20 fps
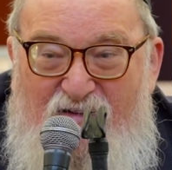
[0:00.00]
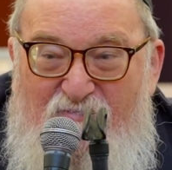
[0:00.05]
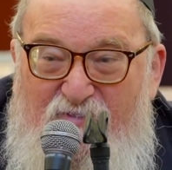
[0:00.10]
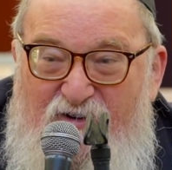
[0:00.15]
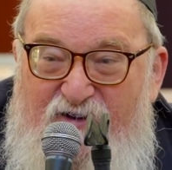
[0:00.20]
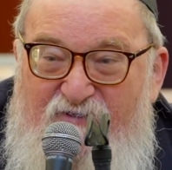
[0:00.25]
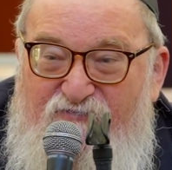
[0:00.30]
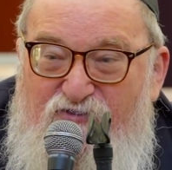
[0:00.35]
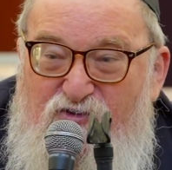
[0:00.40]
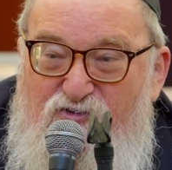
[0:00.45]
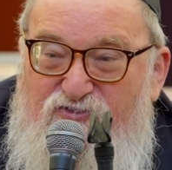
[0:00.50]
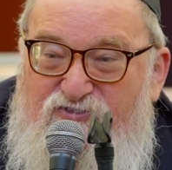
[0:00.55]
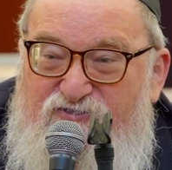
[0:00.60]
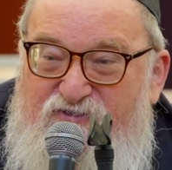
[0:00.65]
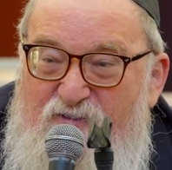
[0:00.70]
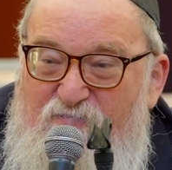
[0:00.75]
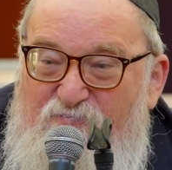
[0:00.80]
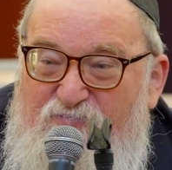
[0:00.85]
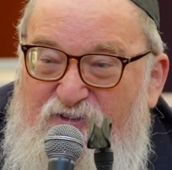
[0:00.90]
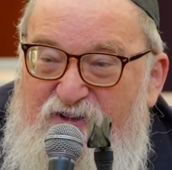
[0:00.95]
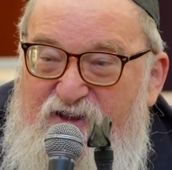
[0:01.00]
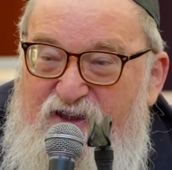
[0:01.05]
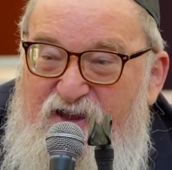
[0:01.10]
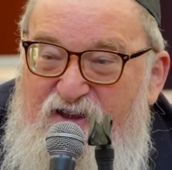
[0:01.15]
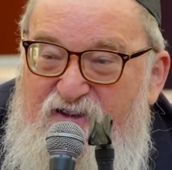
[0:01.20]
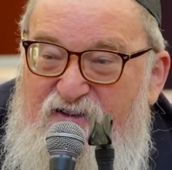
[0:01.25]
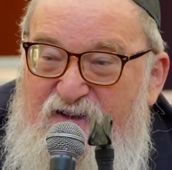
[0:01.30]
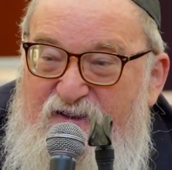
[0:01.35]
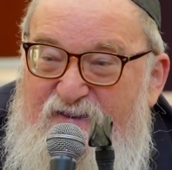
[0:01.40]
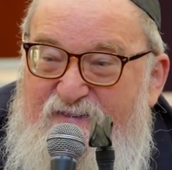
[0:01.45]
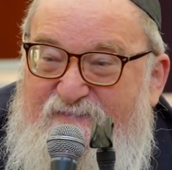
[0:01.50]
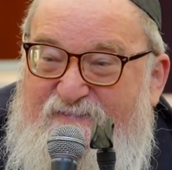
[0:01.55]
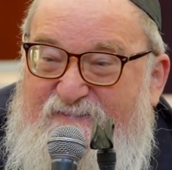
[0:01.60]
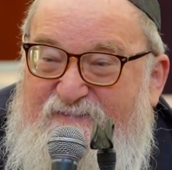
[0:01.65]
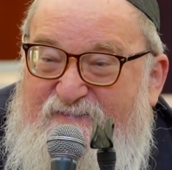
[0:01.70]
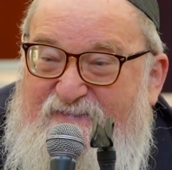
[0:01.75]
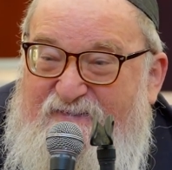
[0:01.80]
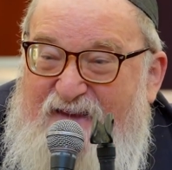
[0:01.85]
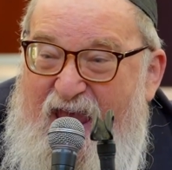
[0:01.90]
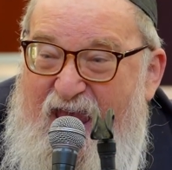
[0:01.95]
But if you simply
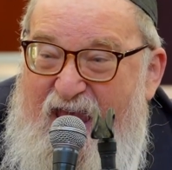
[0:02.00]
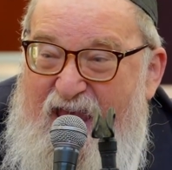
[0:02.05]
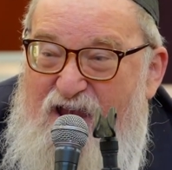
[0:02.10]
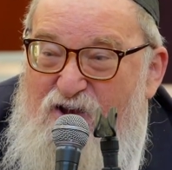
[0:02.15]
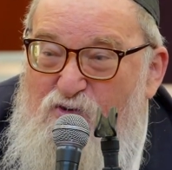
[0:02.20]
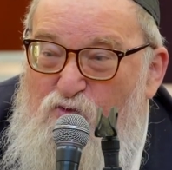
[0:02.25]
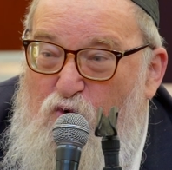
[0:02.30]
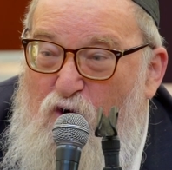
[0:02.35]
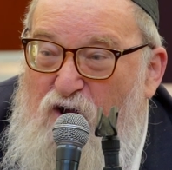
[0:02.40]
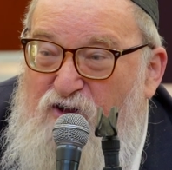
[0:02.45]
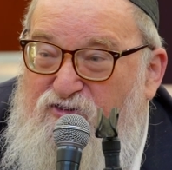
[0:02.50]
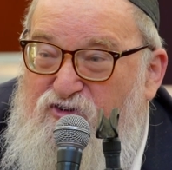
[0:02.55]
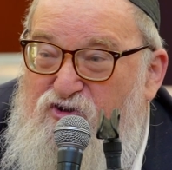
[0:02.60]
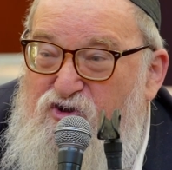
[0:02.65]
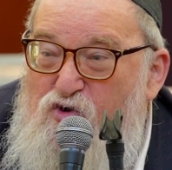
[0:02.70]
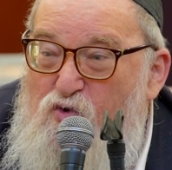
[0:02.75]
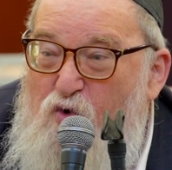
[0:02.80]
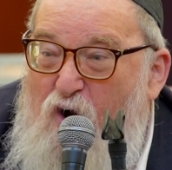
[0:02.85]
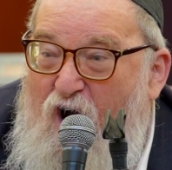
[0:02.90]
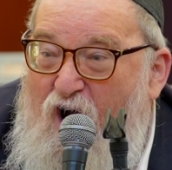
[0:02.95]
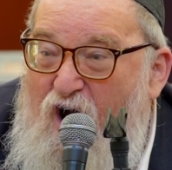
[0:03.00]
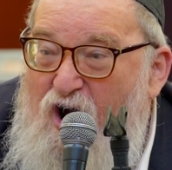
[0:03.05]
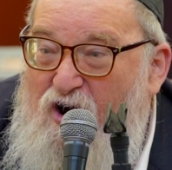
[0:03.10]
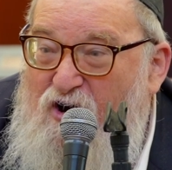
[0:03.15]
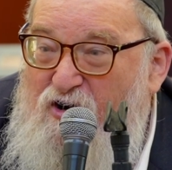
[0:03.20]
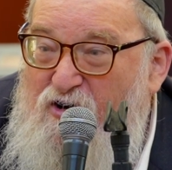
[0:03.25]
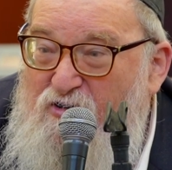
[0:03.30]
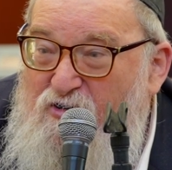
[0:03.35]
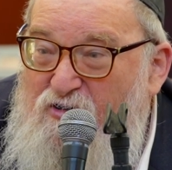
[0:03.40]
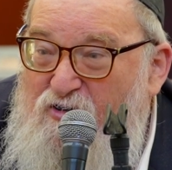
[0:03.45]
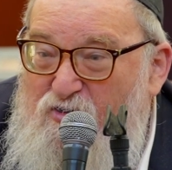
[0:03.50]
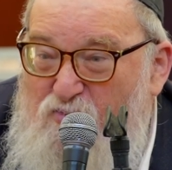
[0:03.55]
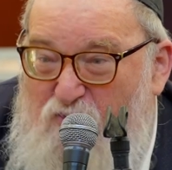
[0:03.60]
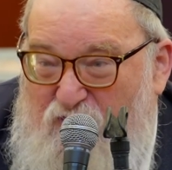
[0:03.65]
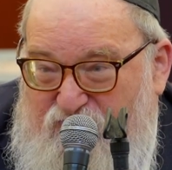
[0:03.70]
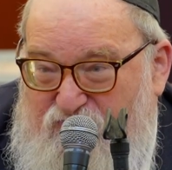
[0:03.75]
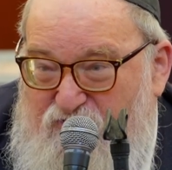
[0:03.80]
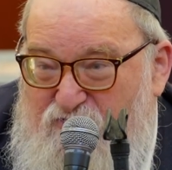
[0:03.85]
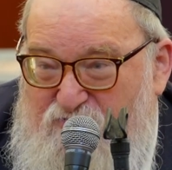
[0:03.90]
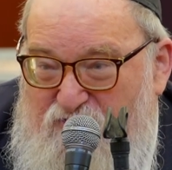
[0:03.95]
say what you are, or
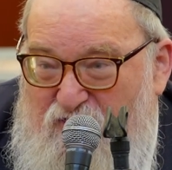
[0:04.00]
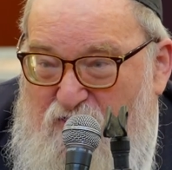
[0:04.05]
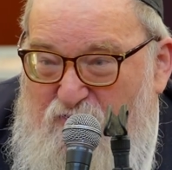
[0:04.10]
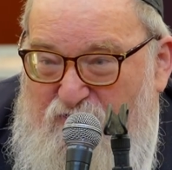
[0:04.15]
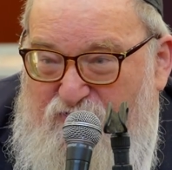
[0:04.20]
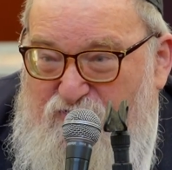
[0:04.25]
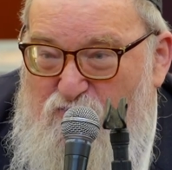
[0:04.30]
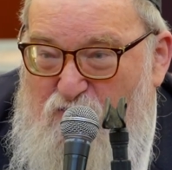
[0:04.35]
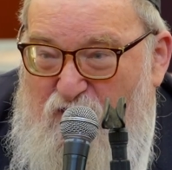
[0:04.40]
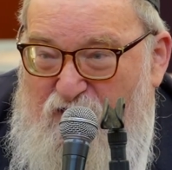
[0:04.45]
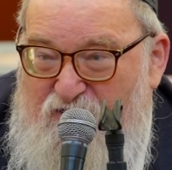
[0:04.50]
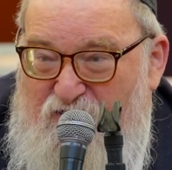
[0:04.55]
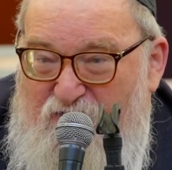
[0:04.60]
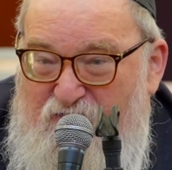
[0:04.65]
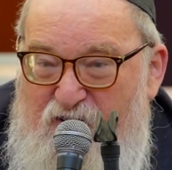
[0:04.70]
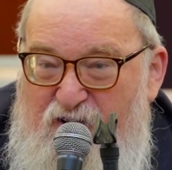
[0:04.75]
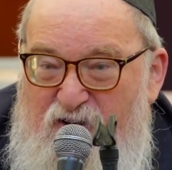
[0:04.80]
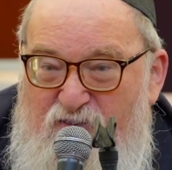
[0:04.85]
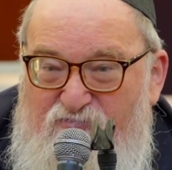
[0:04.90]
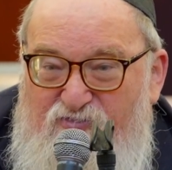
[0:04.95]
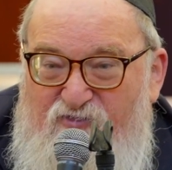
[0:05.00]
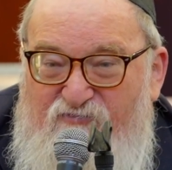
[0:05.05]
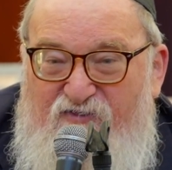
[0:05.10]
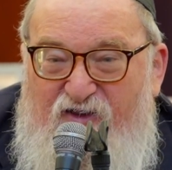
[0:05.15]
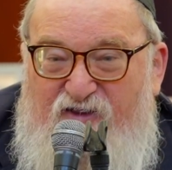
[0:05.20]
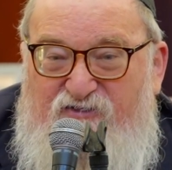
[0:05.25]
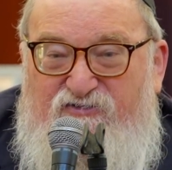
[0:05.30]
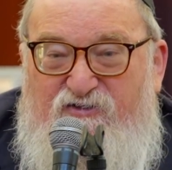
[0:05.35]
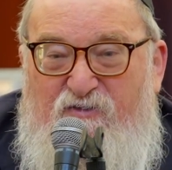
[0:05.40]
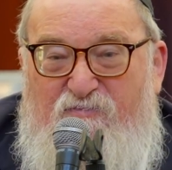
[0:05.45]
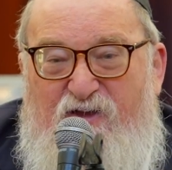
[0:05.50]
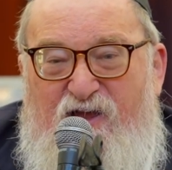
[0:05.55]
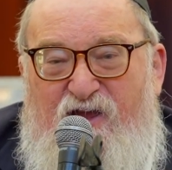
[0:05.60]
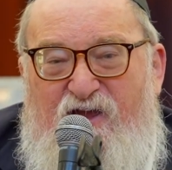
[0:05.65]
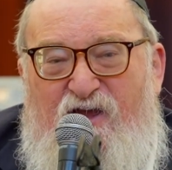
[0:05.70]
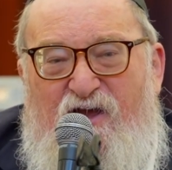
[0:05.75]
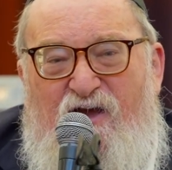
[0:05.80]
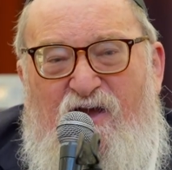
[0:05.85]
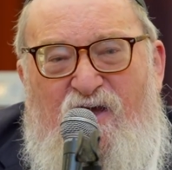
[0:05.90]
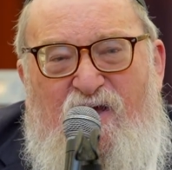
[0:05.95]
what you want to profess to
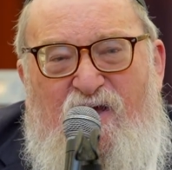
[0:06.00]
be,